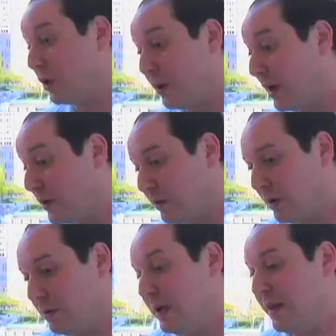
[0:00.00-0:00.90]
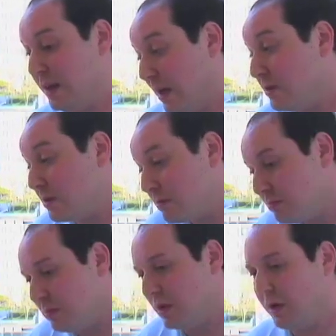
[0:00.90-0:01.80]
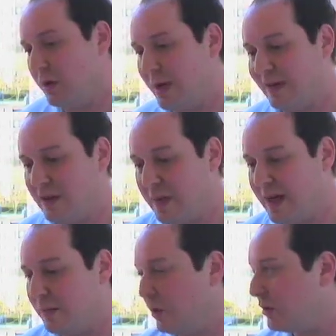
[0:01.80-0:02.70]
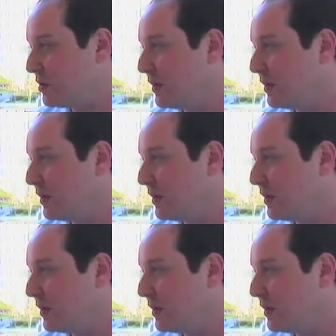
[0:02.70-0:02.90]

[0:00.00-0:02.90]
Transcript: you're going on your own, and thus you don't have to pay any broker's